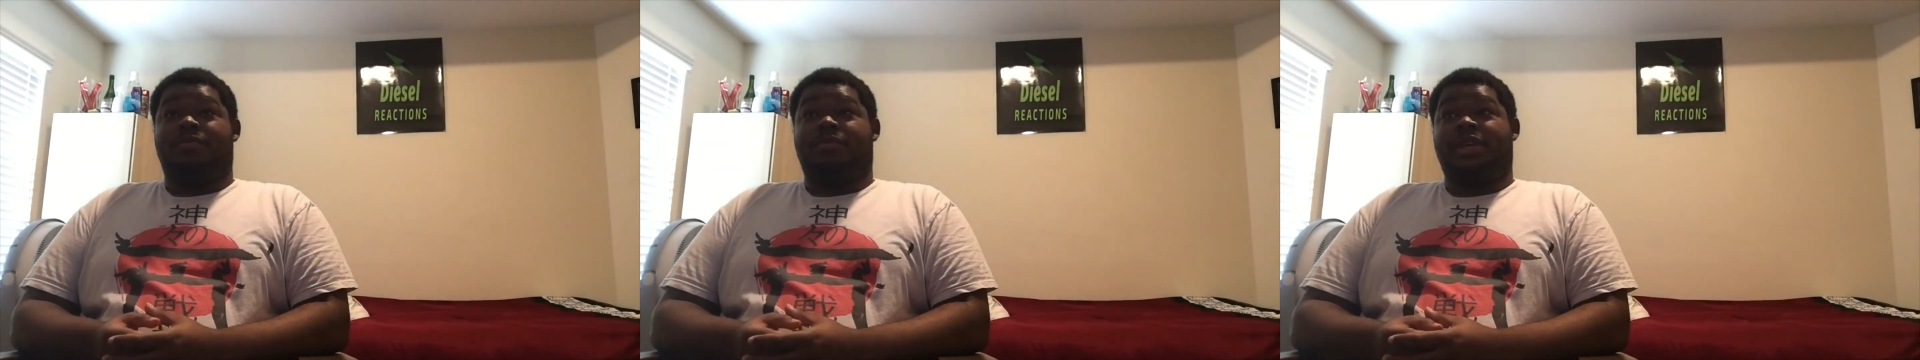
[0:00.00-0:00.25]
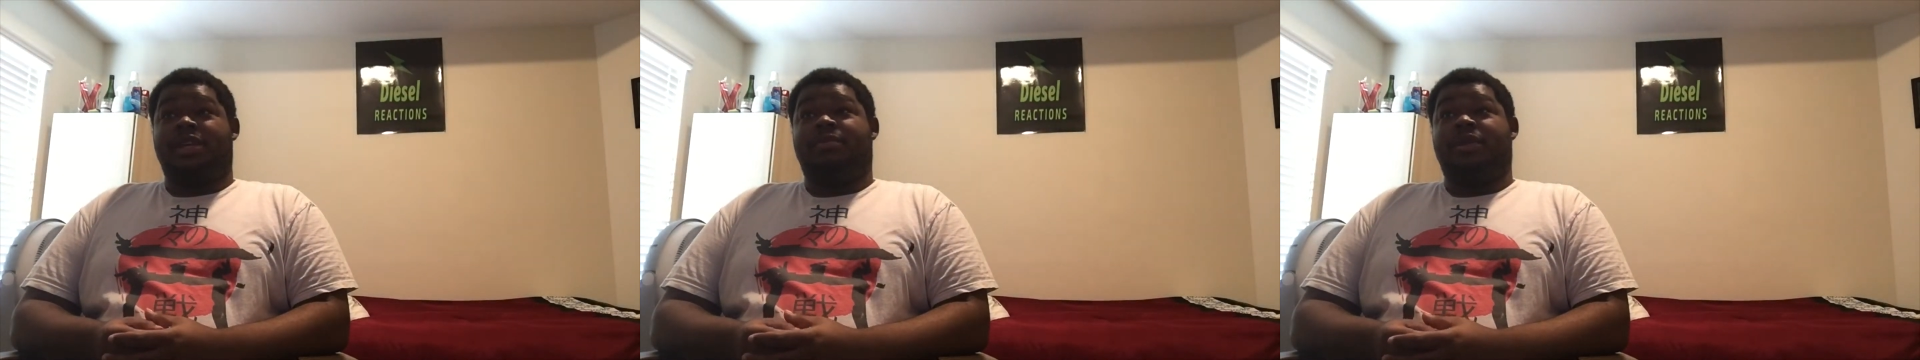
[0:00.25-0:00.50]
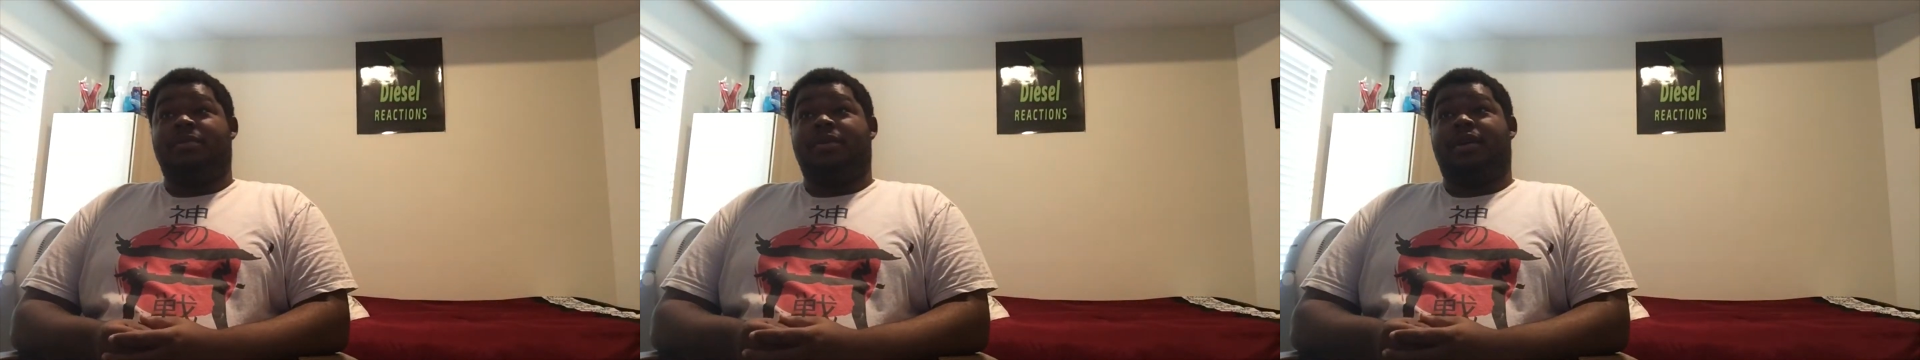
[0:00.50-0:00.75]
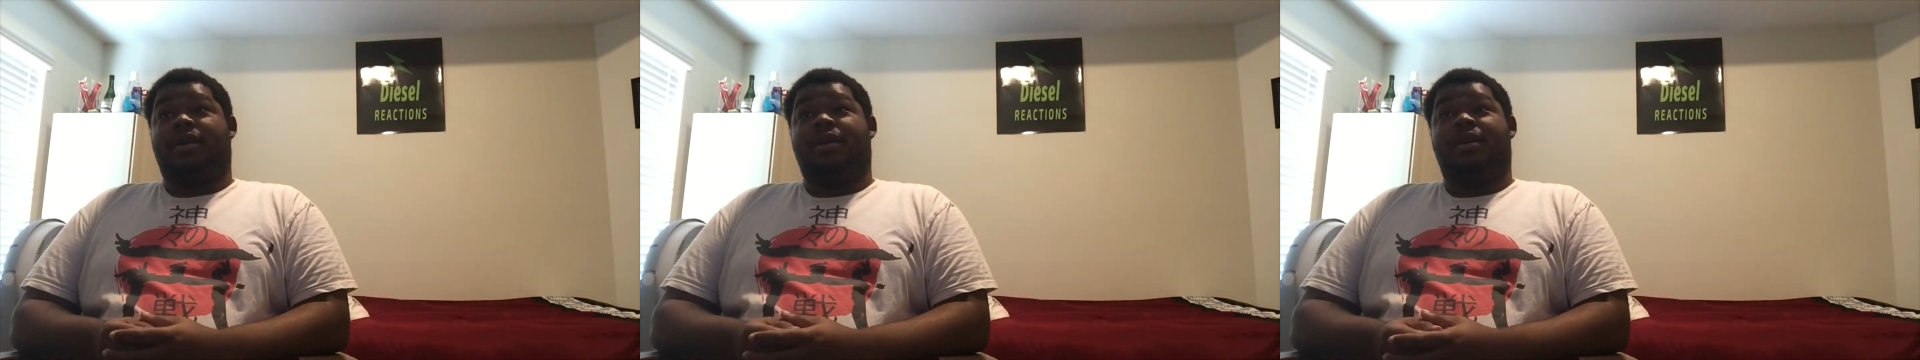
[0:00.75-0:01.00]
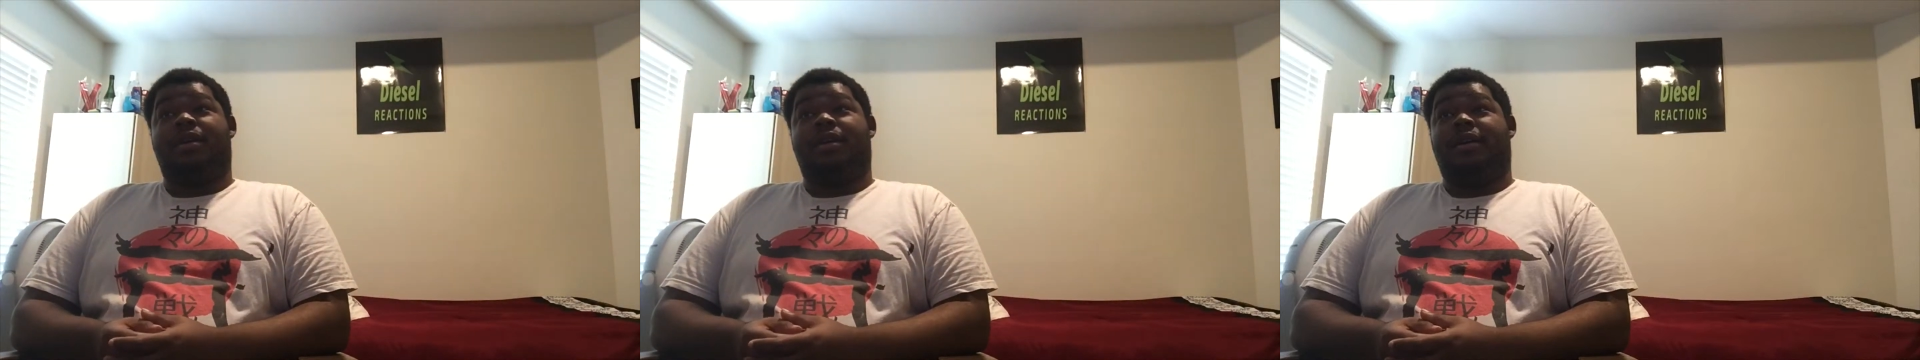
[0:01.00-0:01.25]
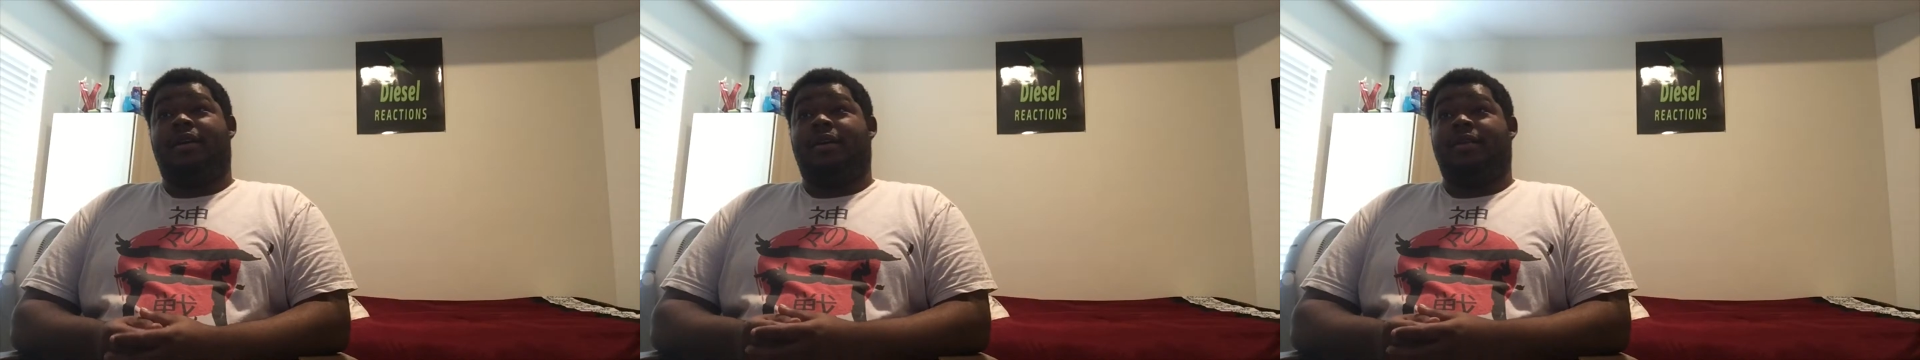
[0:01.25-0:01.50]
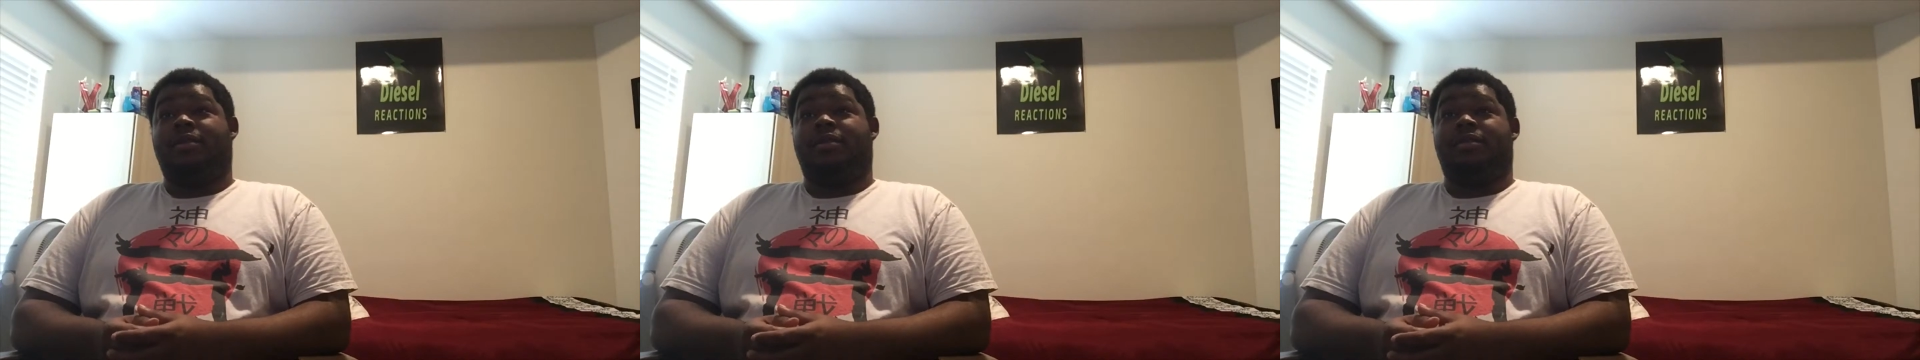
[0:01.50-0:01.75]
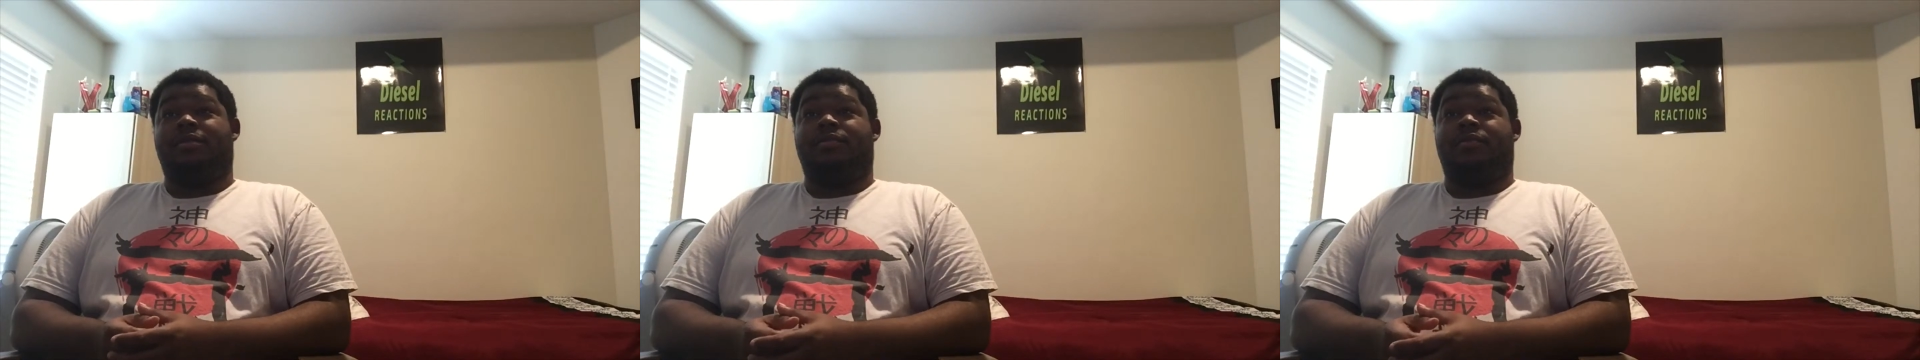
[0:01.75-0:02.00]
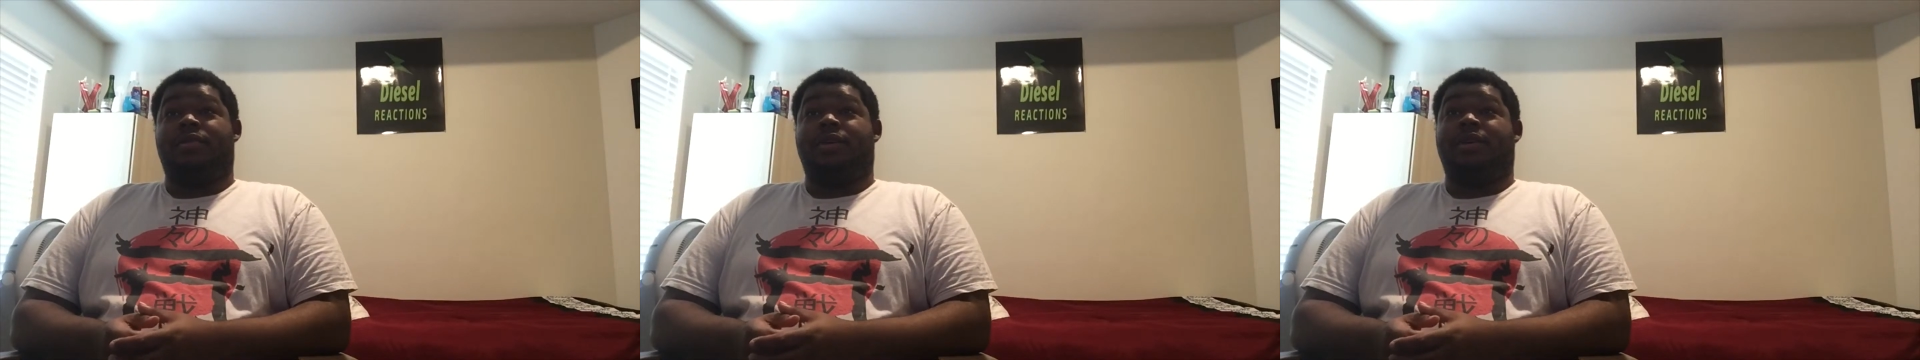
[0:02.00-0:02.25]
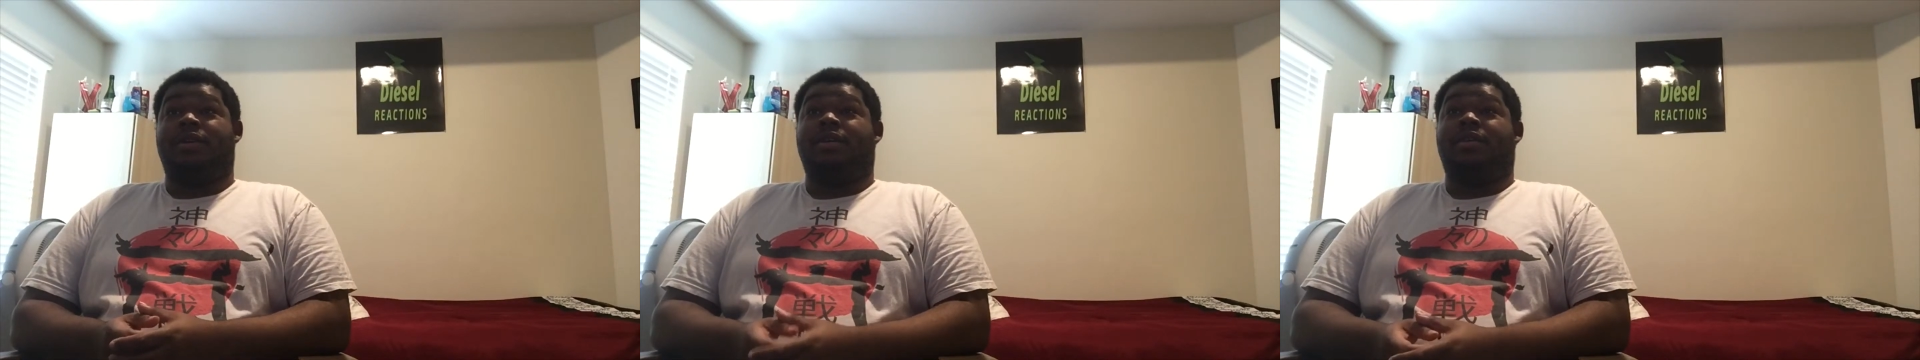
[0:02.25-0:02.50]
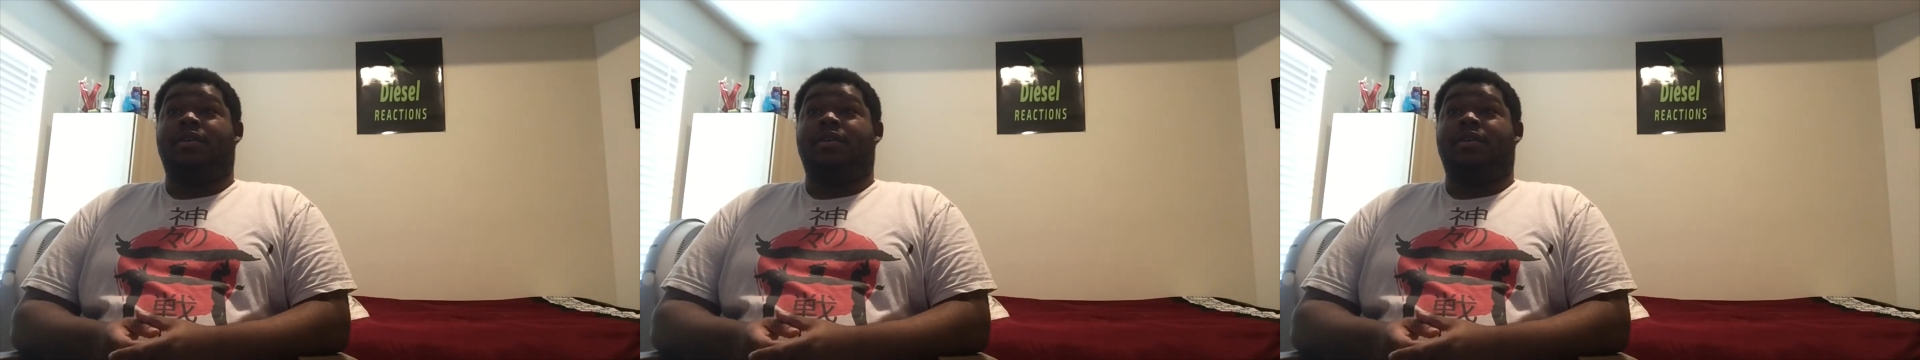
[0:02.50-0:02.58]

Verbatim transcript: many people are, are really going